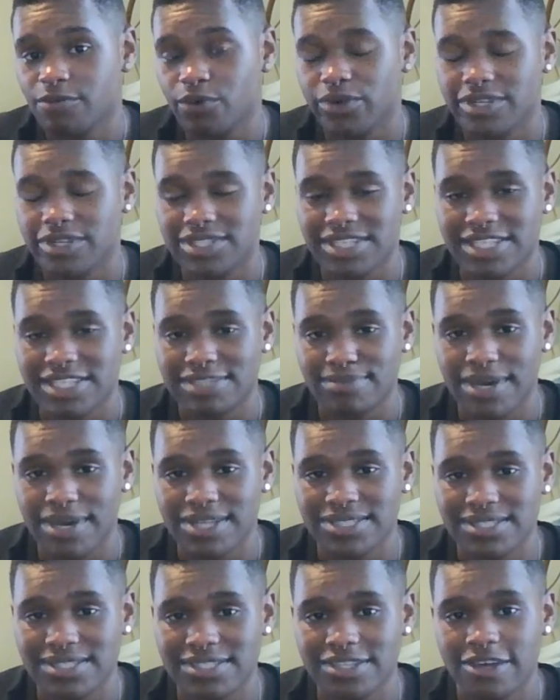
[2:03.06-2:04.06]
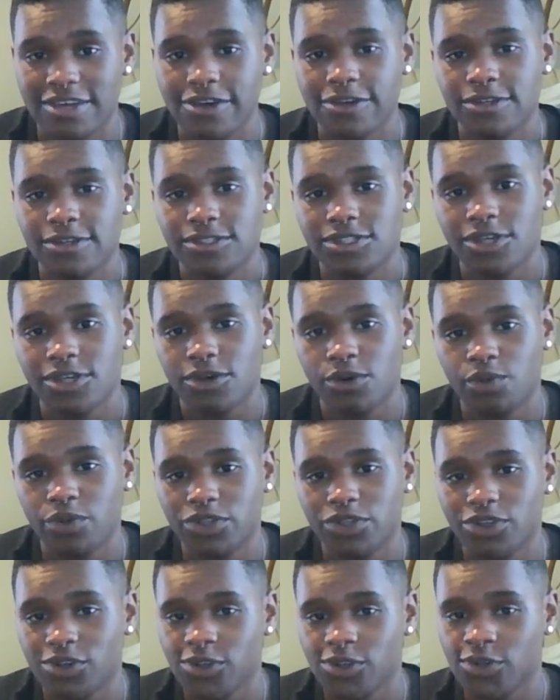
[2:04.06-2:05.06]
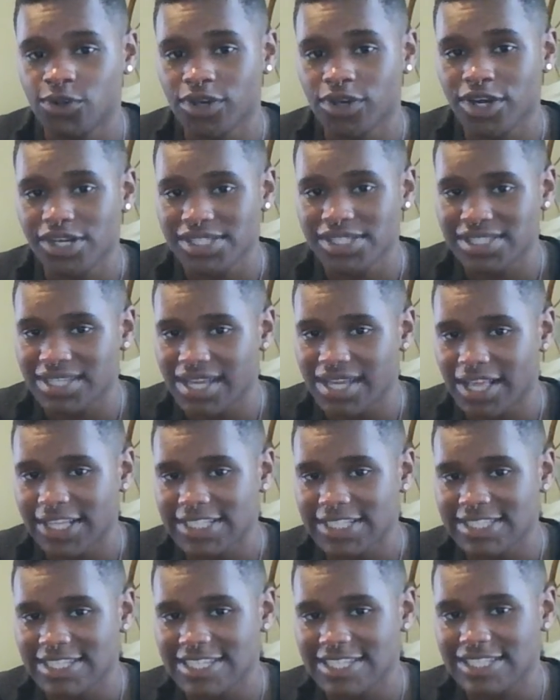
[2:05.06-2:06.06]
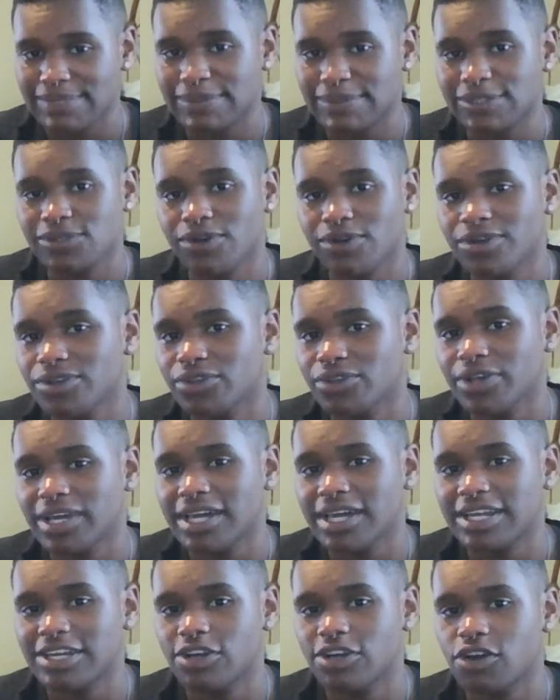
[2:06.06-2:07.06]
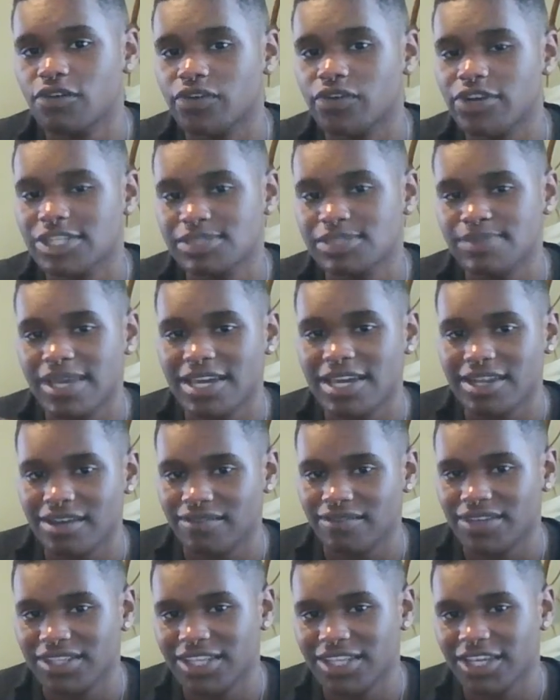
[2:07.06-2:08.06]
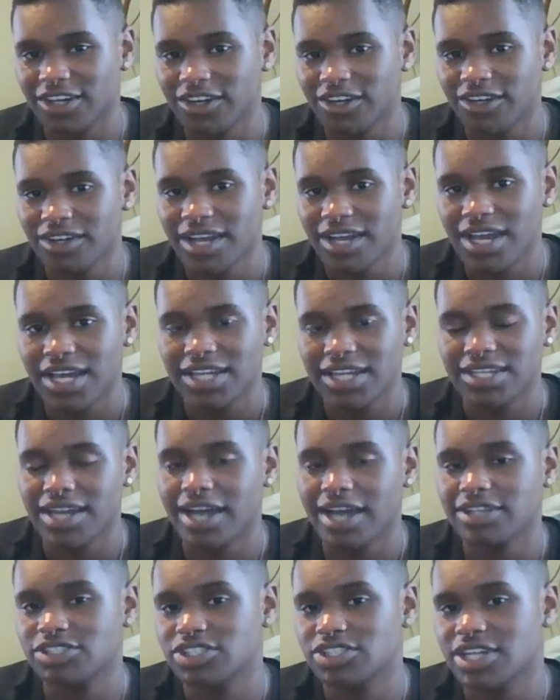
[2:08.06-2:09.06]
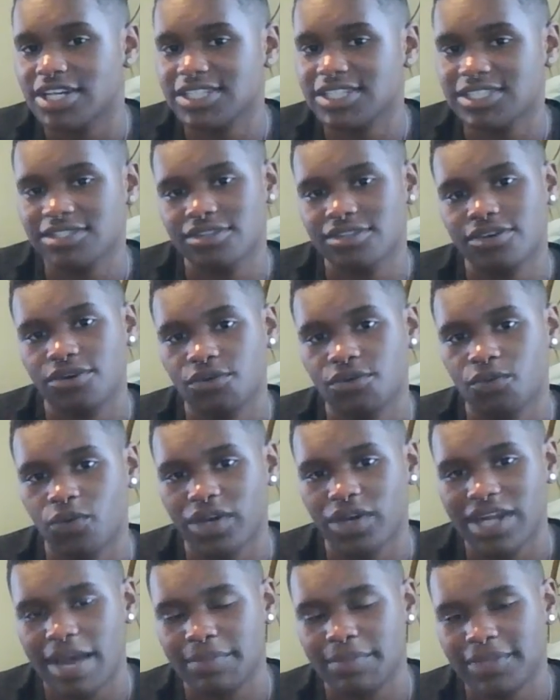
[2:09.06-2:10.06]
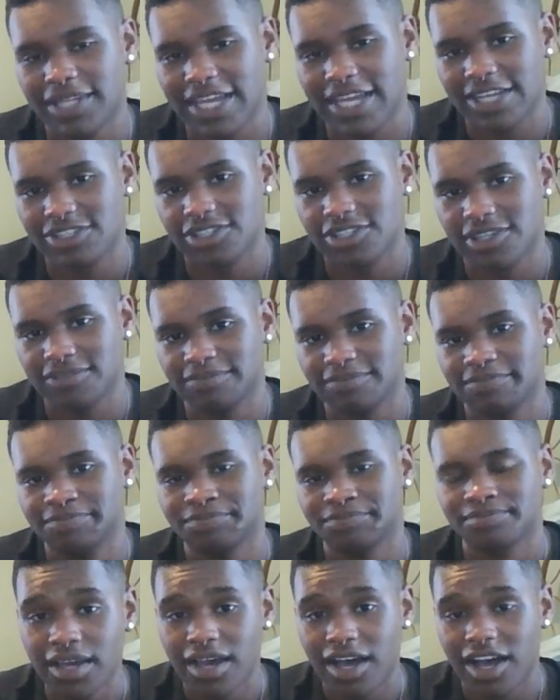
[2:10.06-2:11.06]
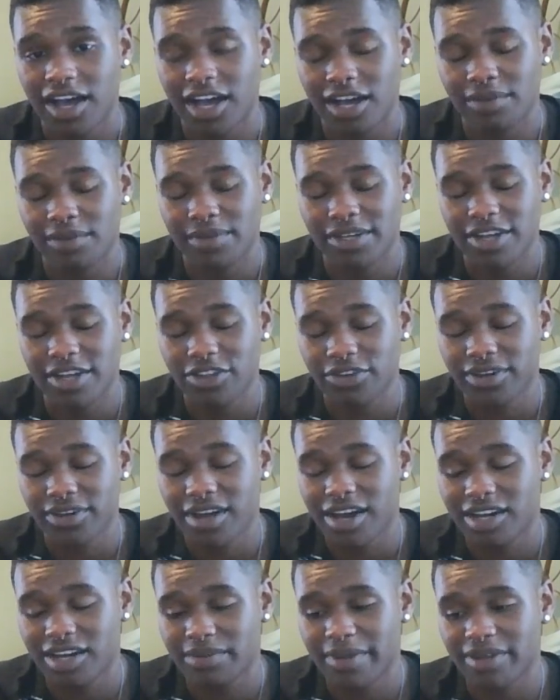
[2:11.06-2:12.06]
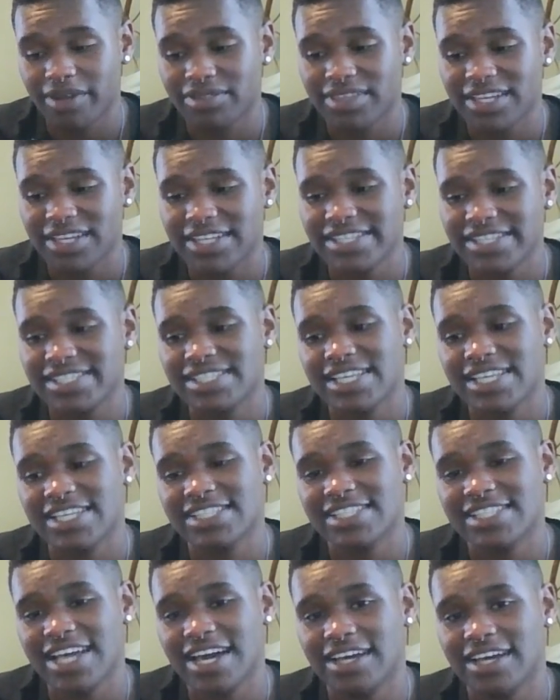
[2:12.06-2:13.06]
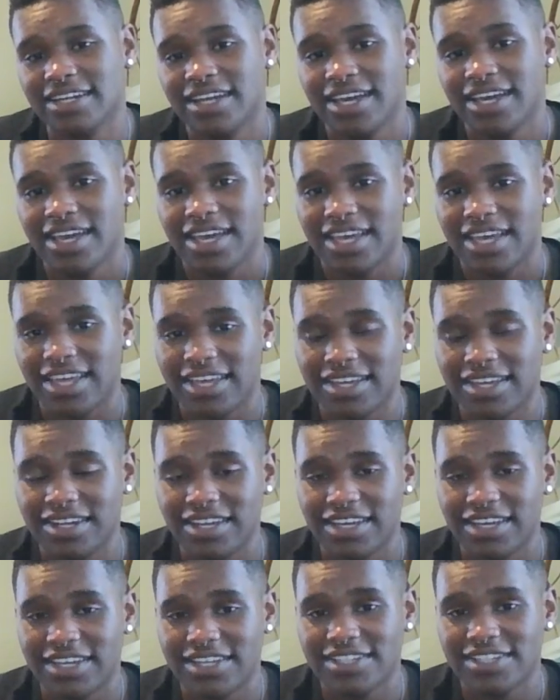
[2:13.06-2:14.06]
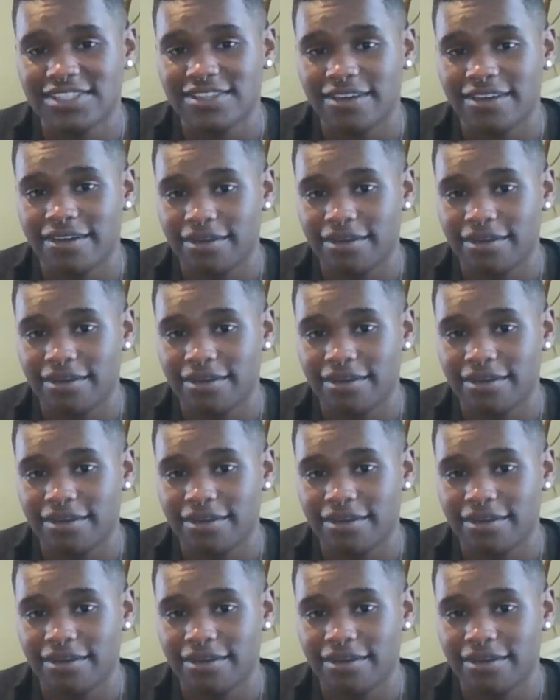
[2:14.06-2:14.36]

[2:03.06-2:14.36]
4 to 6 months. So when you do your cost analysis, be sure you look at it over a span of a year, not just one application. Another con about this is that it is